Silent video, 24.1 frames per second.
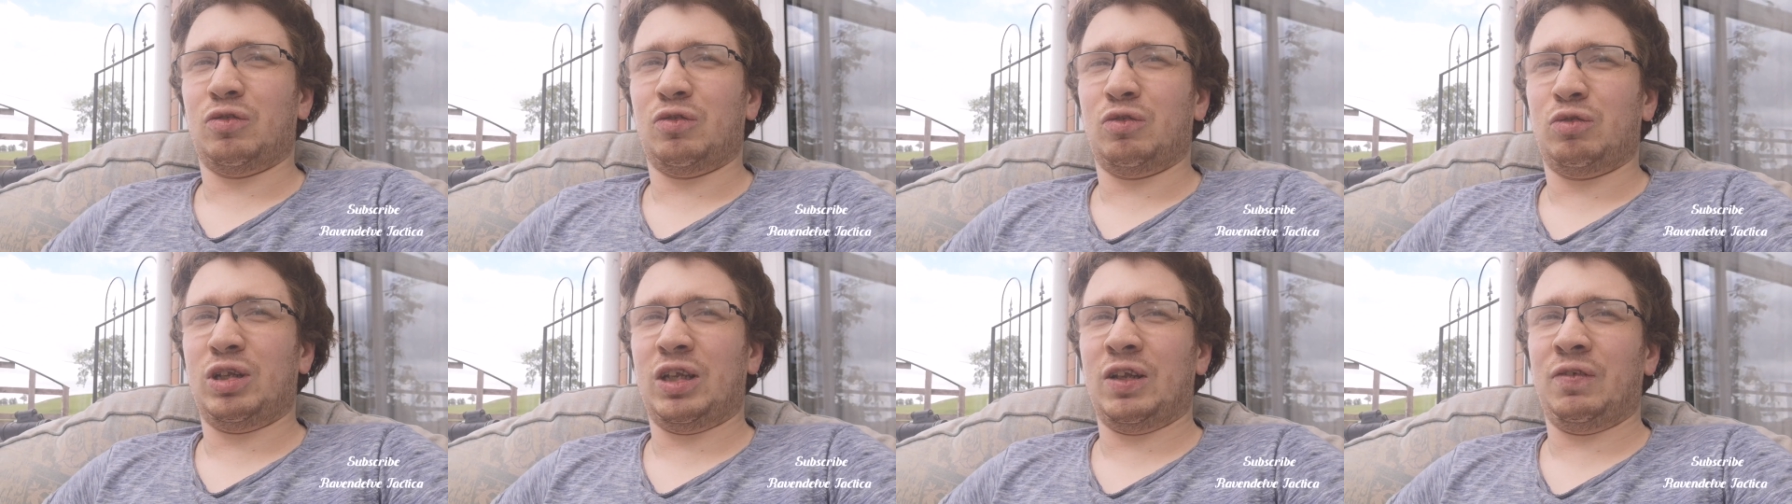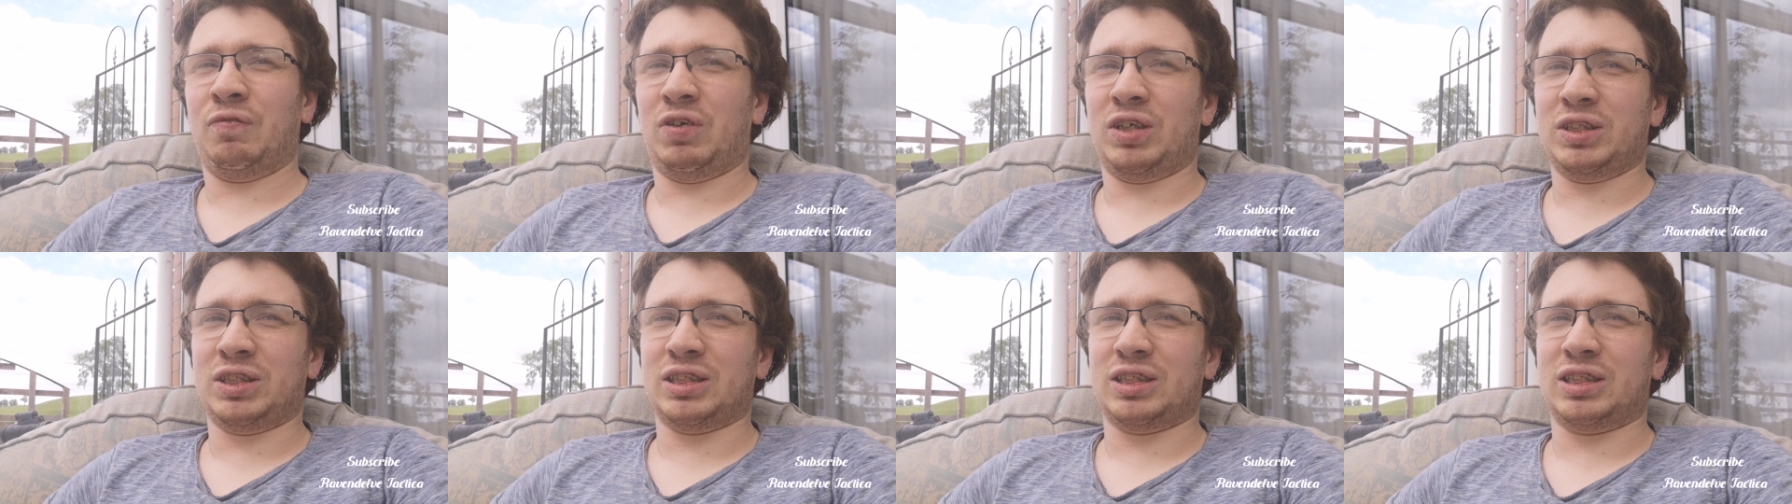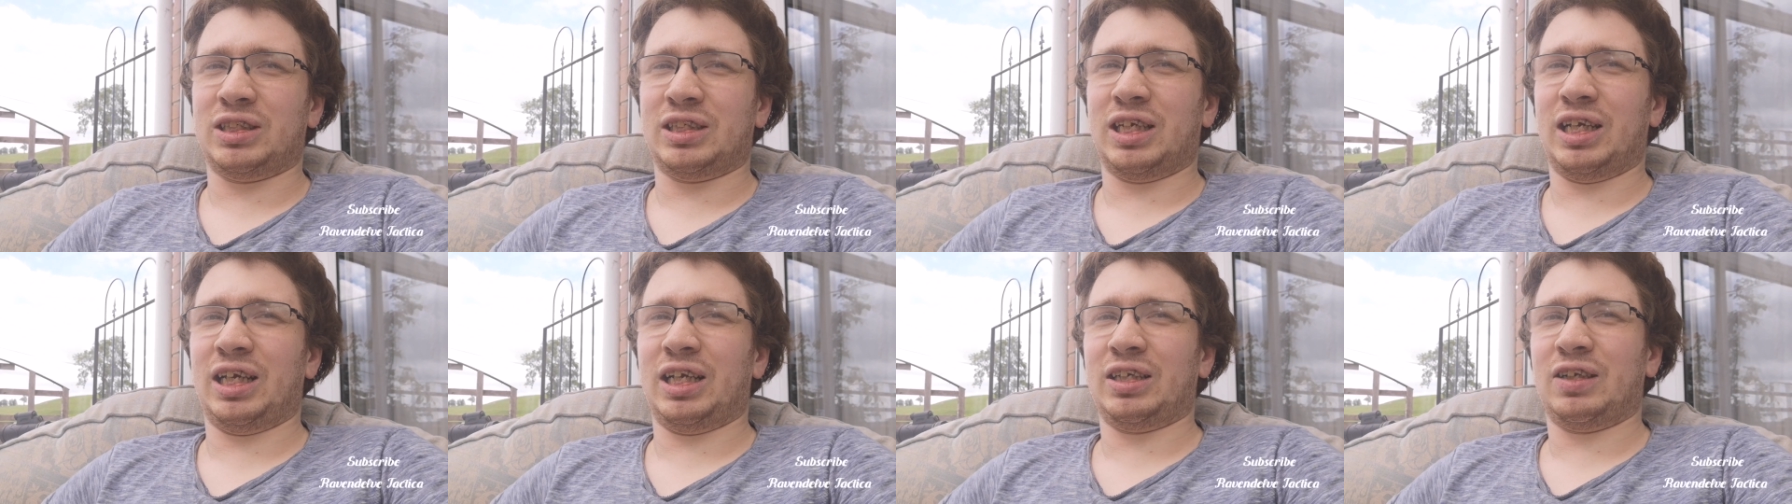3 fast
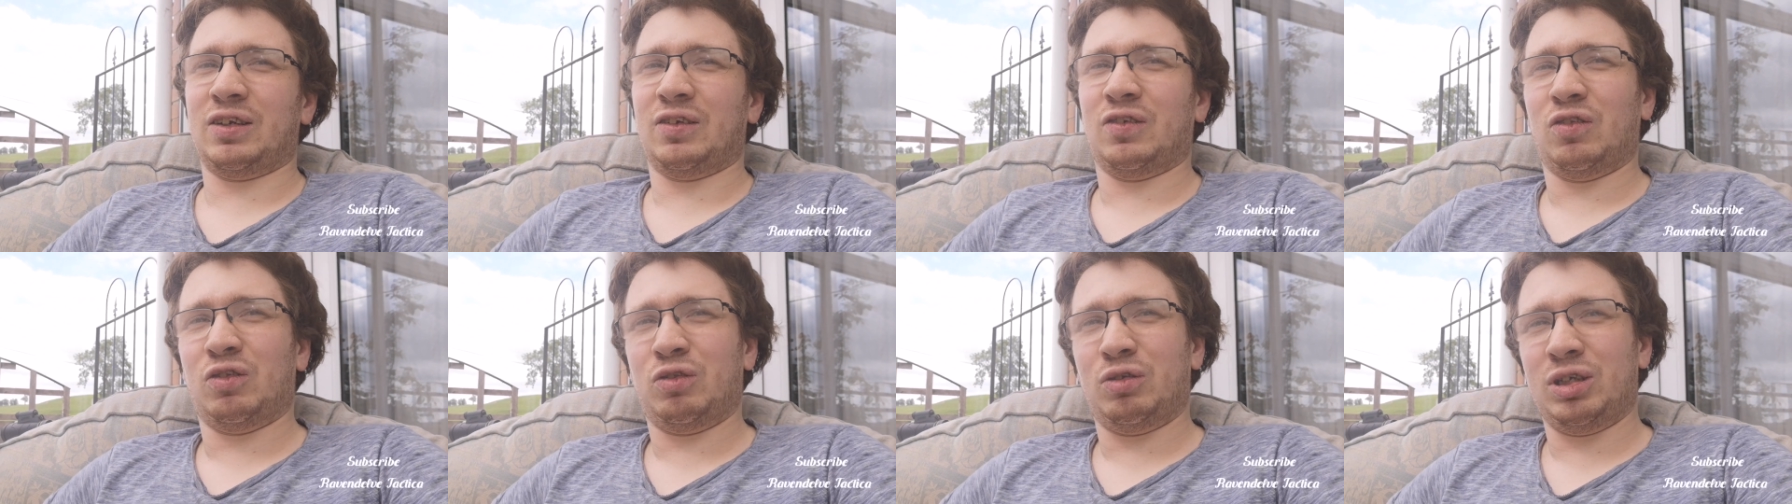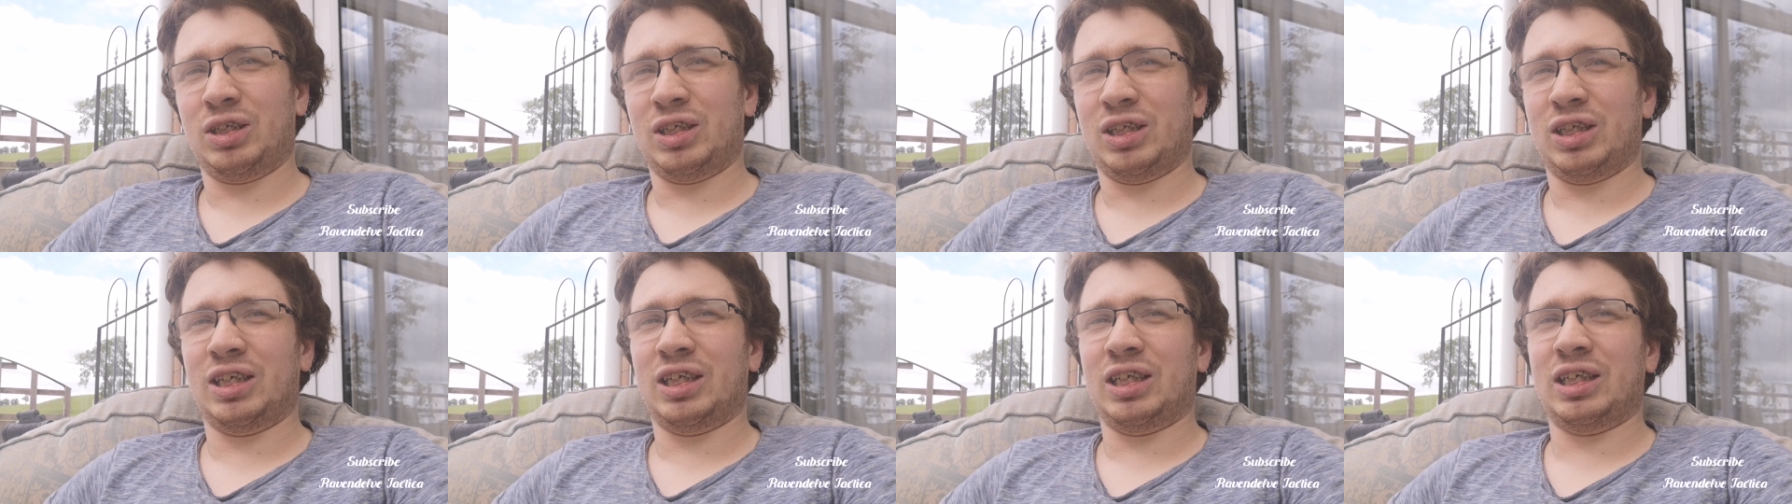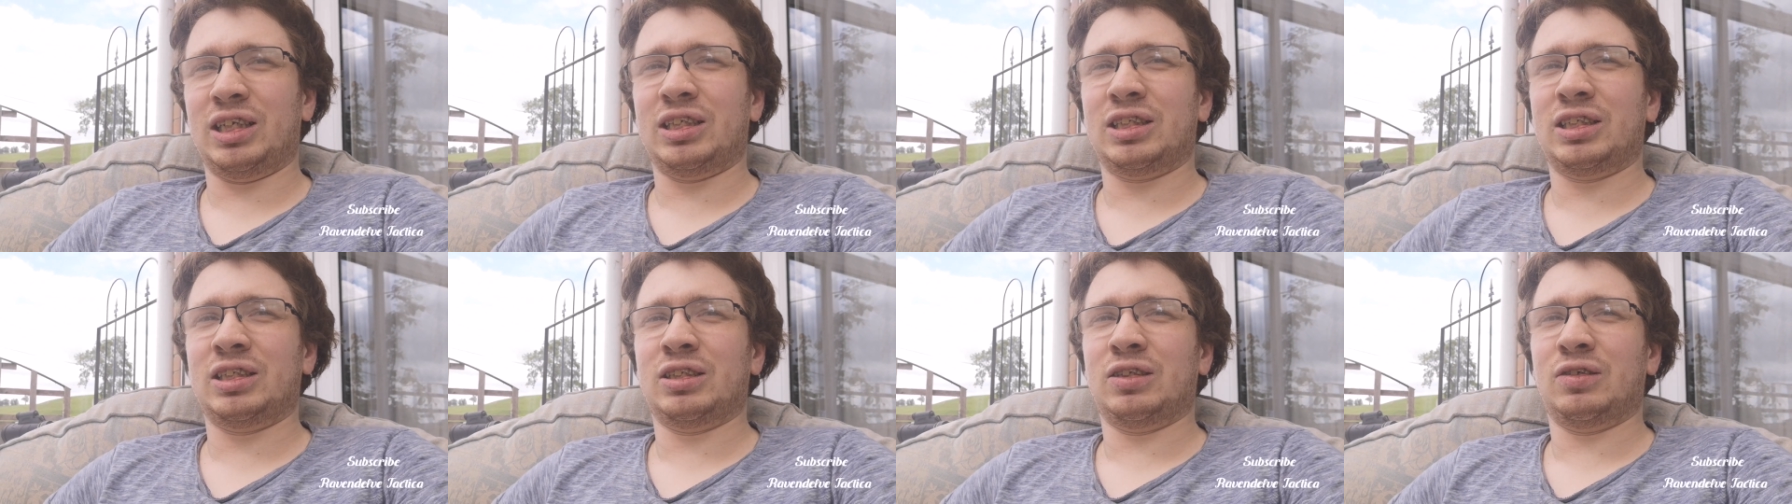attack, 3
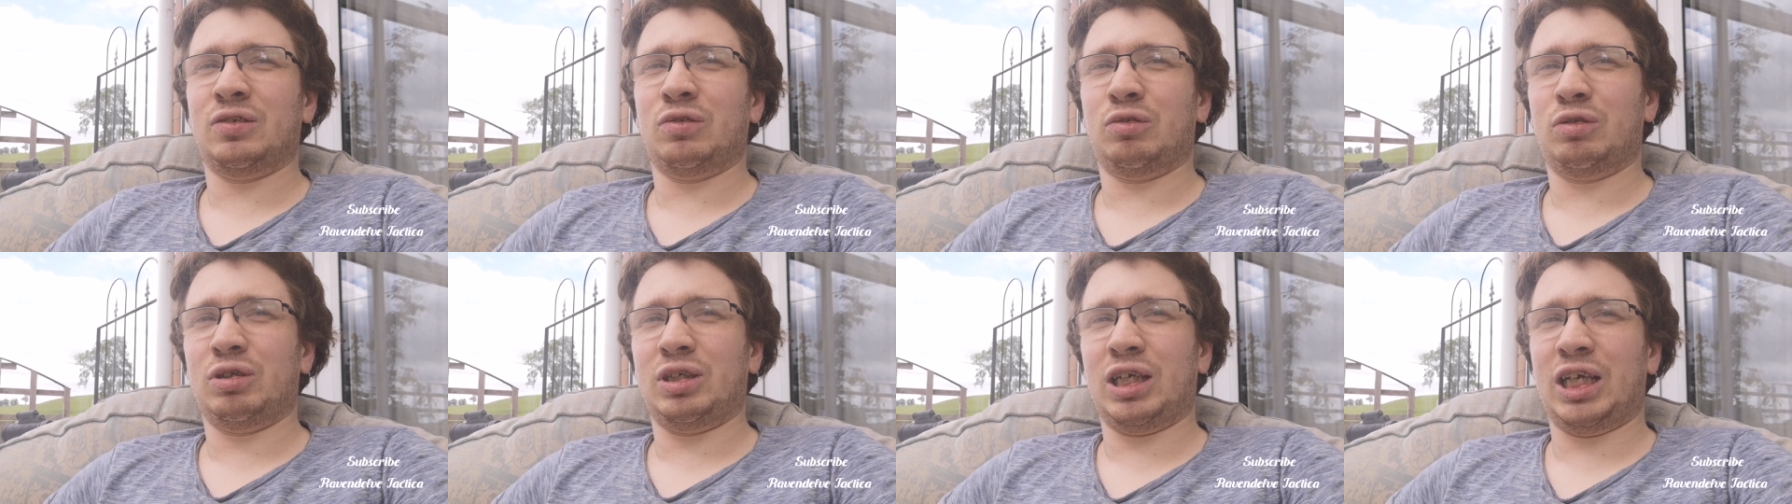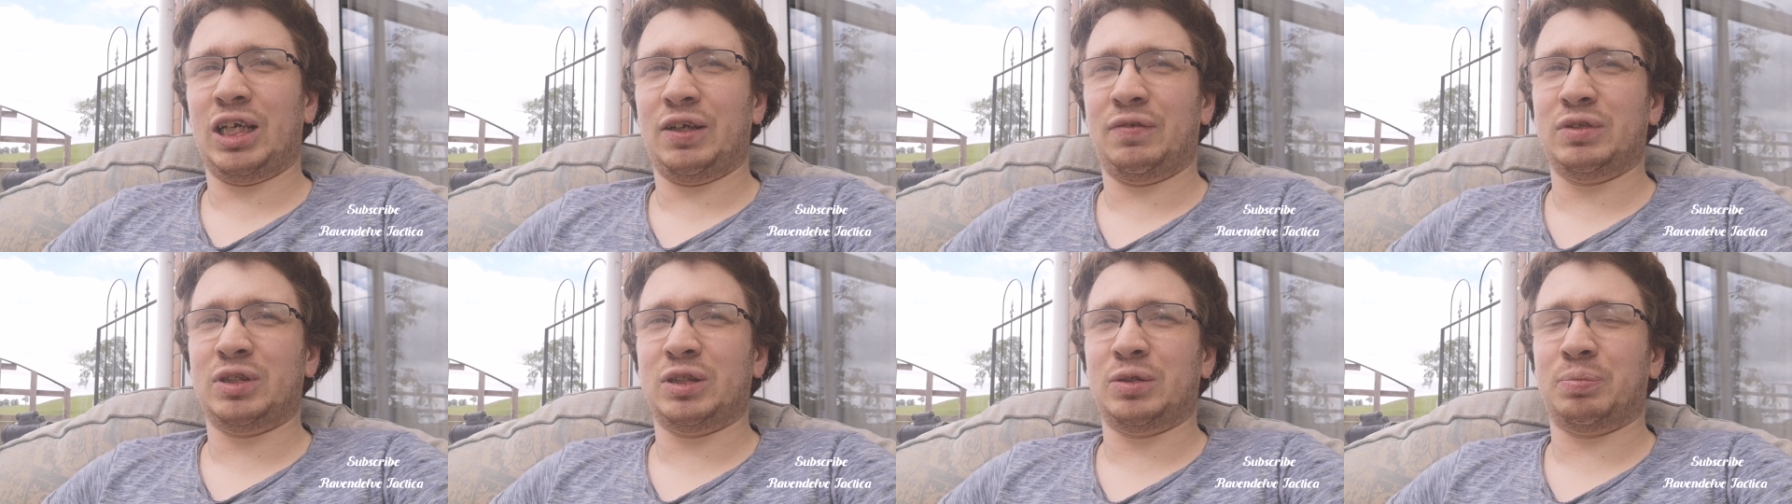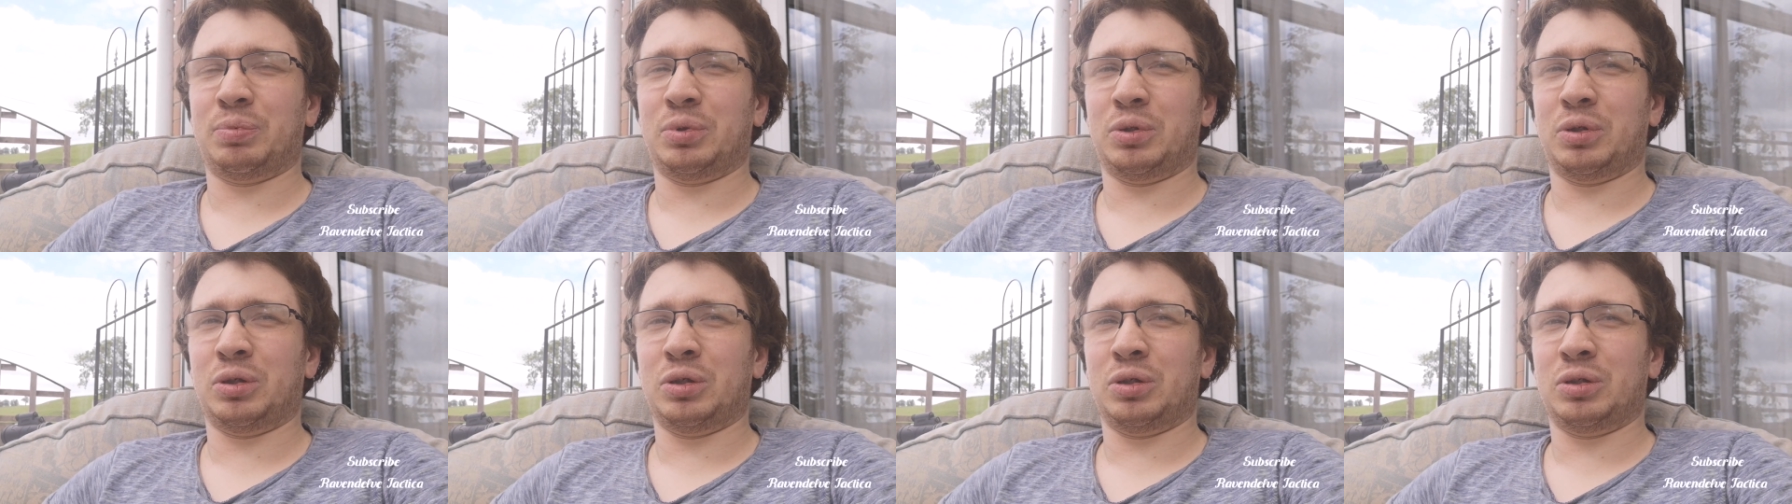elites, 3 heavy
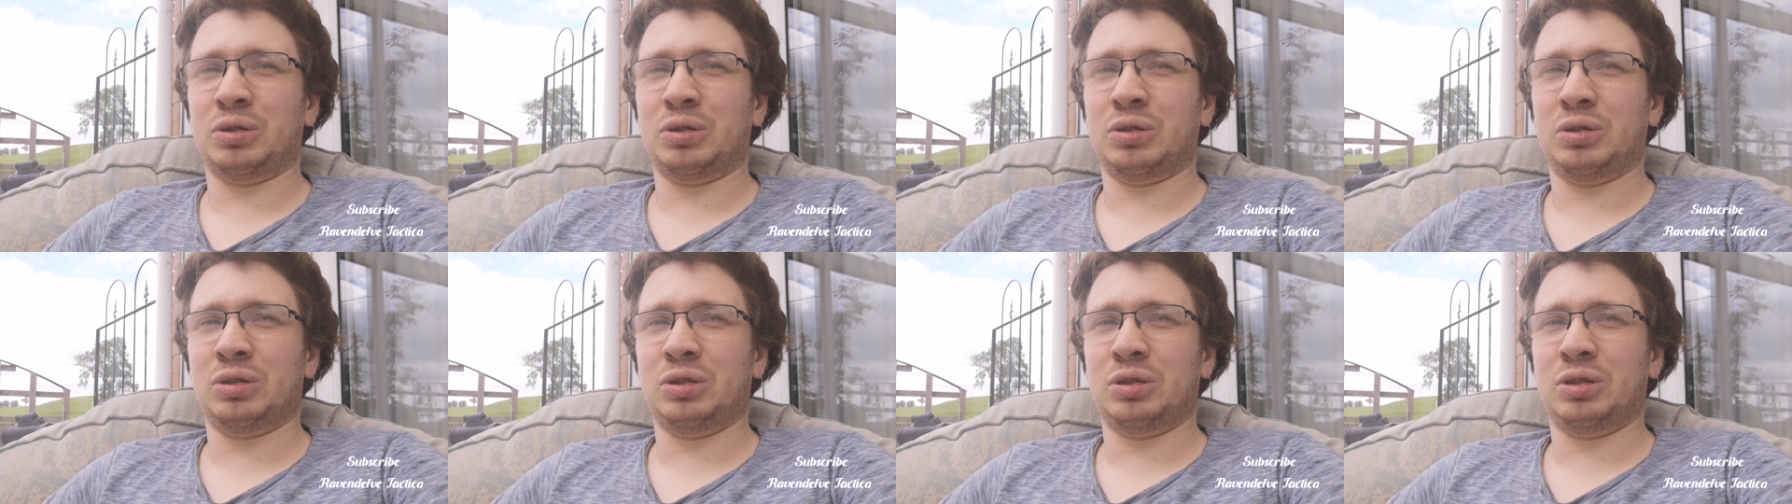support,